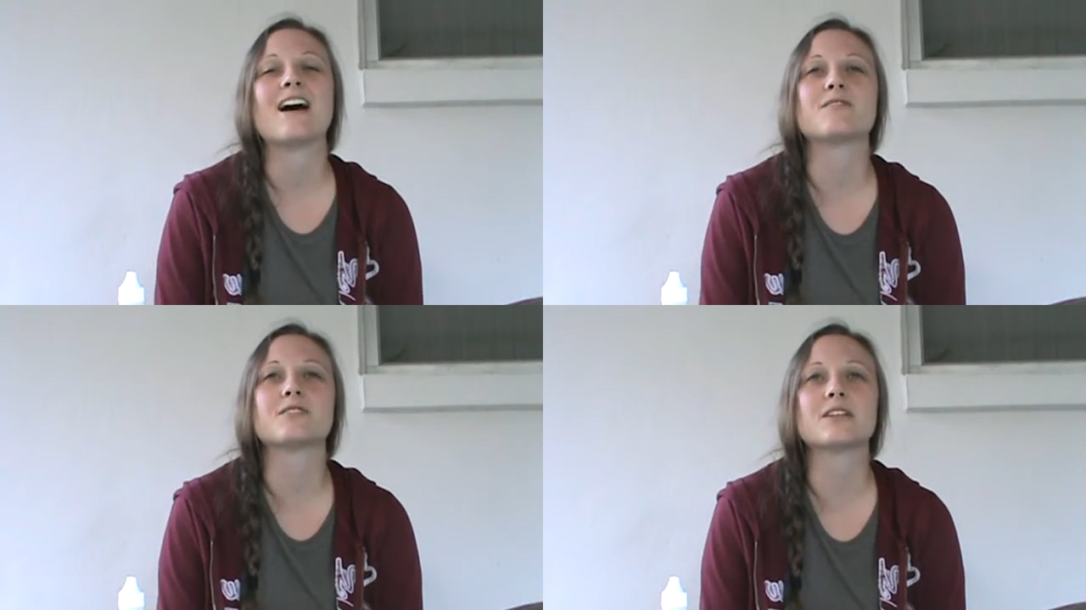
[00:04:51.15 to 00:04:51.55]

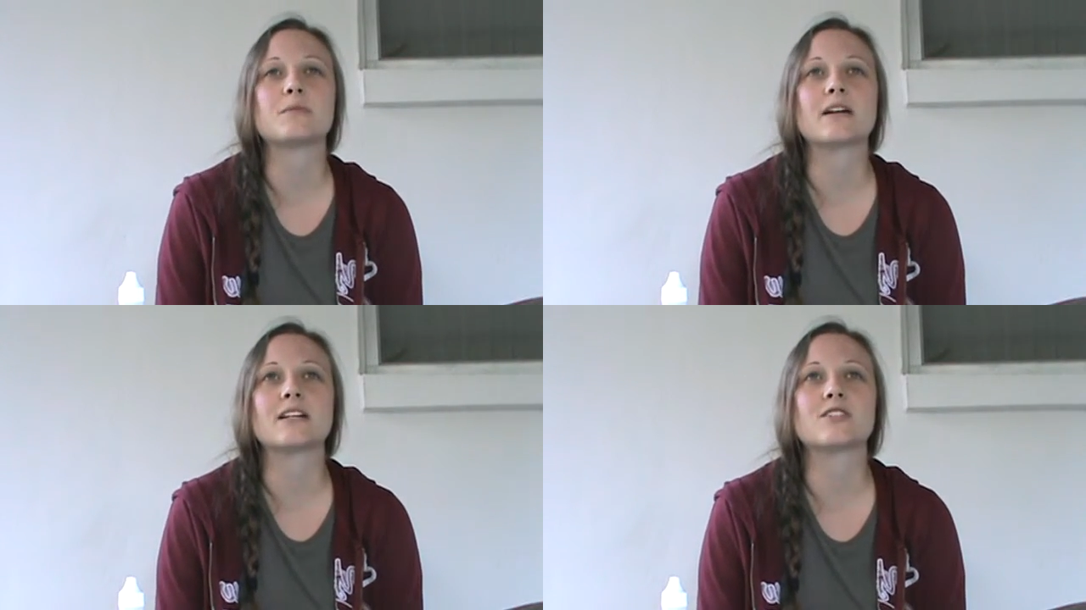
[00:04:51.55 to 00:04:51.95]
I really
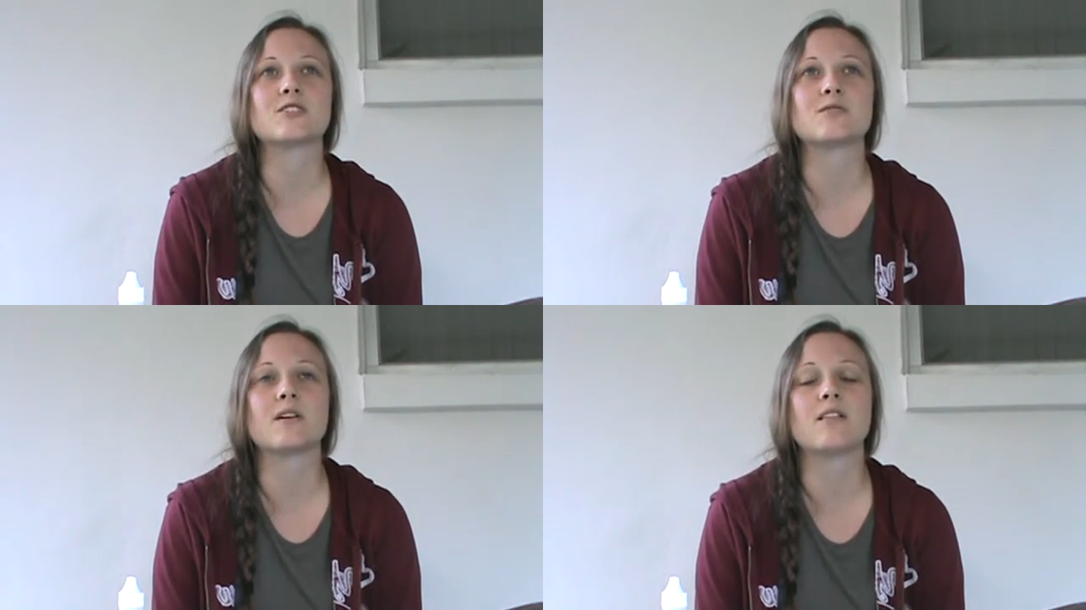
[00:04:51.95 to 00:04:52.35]
want to
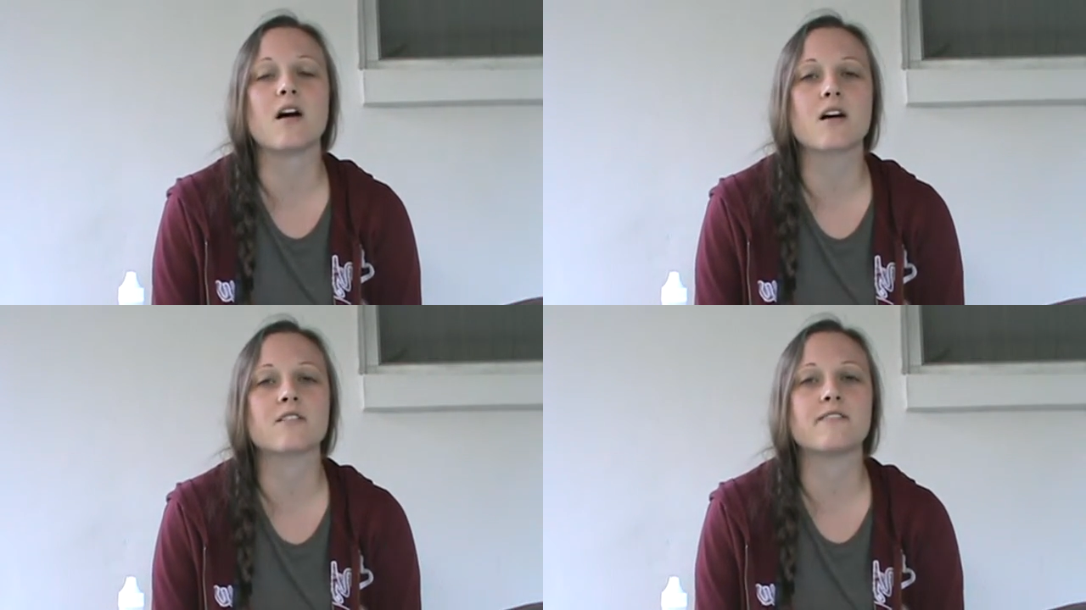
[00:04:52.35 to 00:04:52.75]
do a
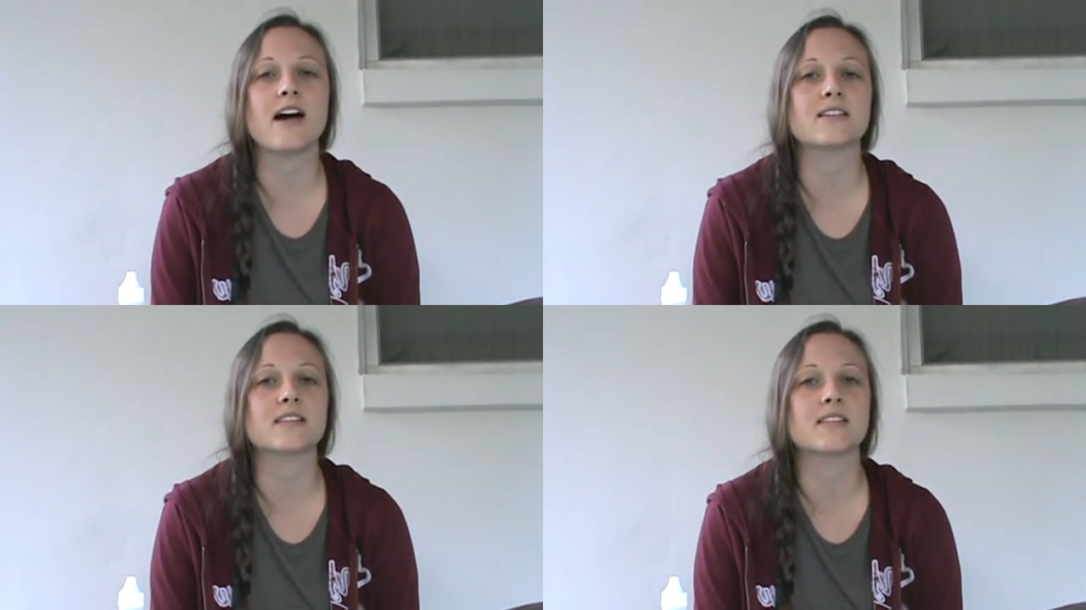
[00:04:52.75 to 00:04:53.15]
longer
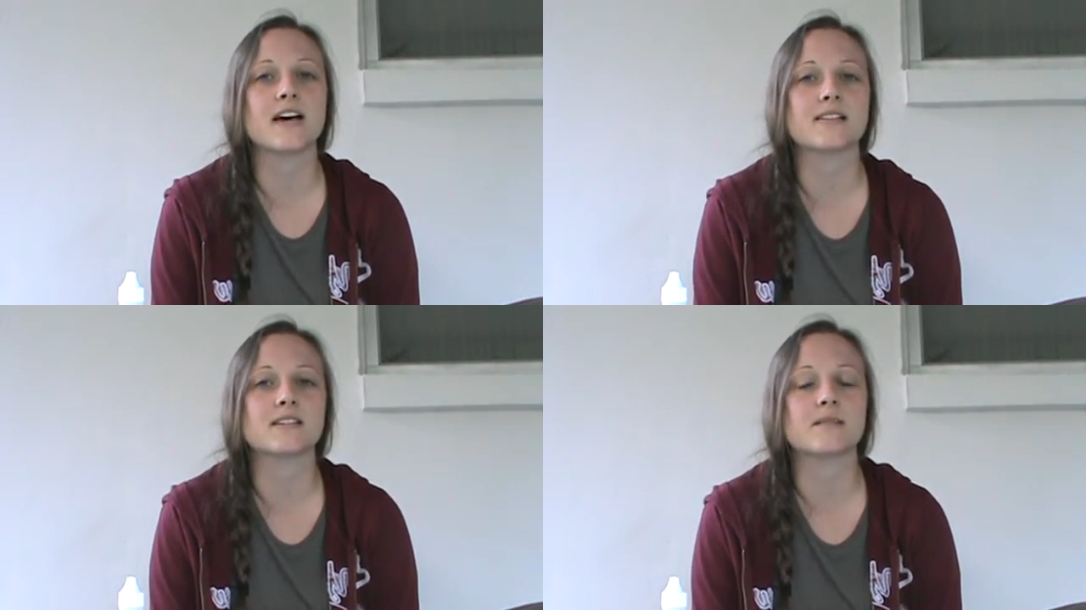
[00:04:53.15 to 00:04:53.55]
fast than
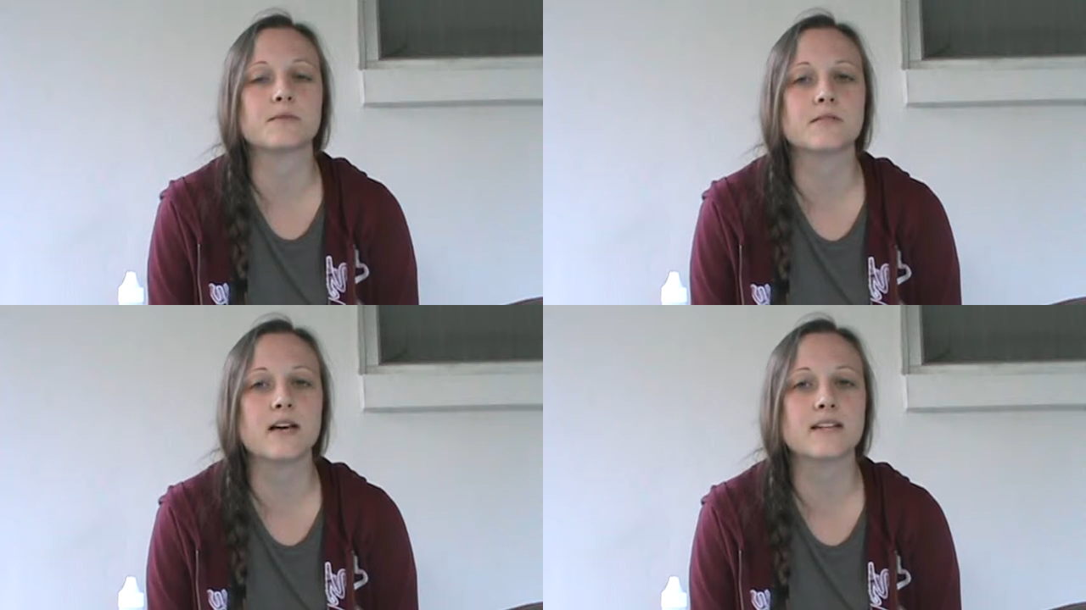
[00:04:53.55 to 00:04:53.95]
last time.
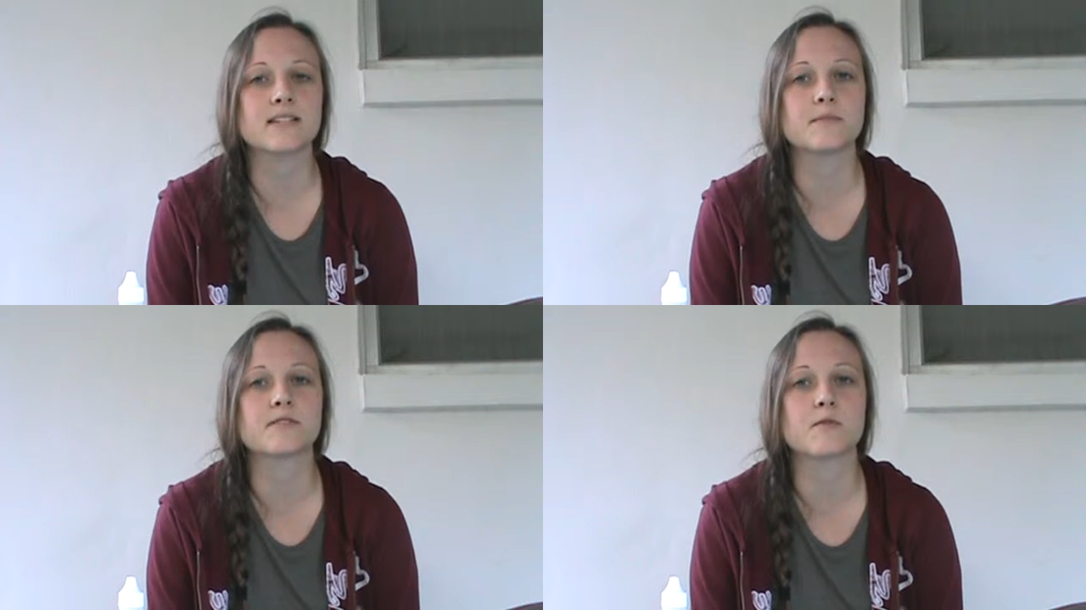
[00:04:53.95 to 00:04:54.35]
So last
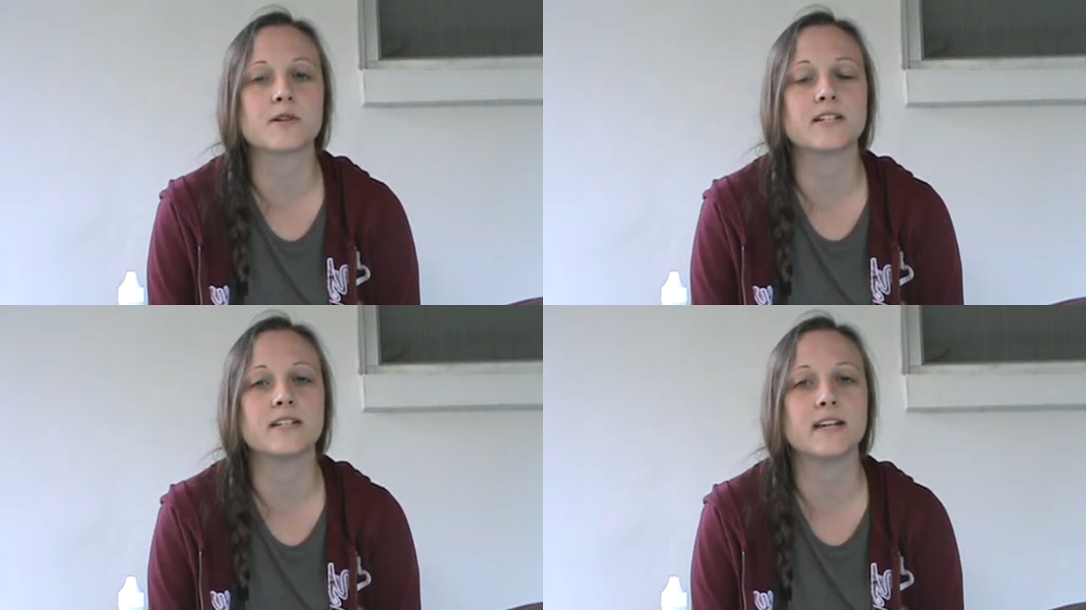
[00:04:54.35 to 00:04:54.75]
time was
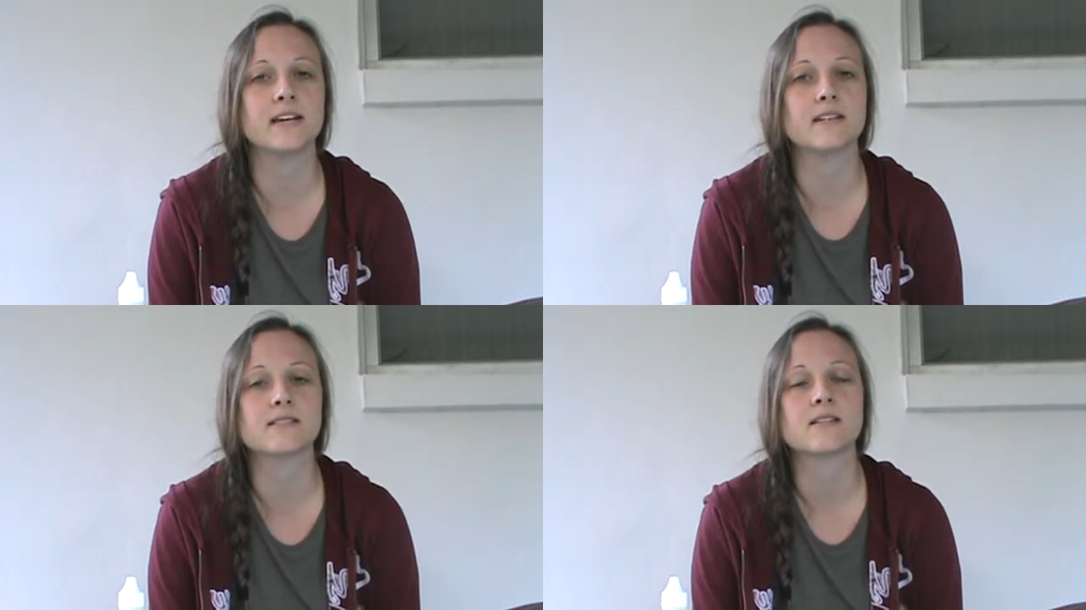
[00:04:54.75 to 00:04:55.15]
14
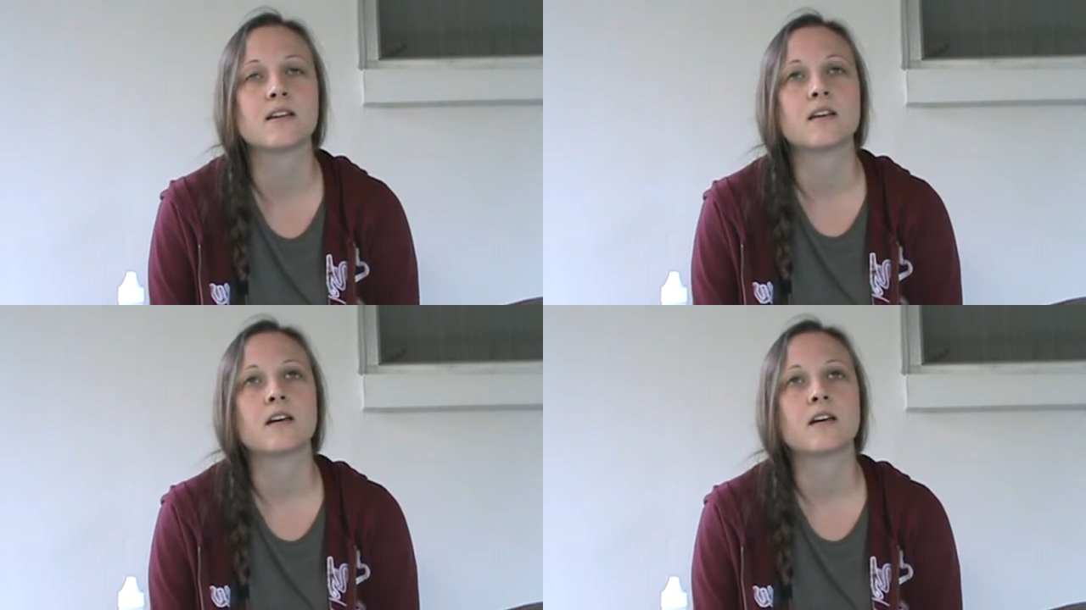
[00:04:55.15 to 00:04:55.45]
days.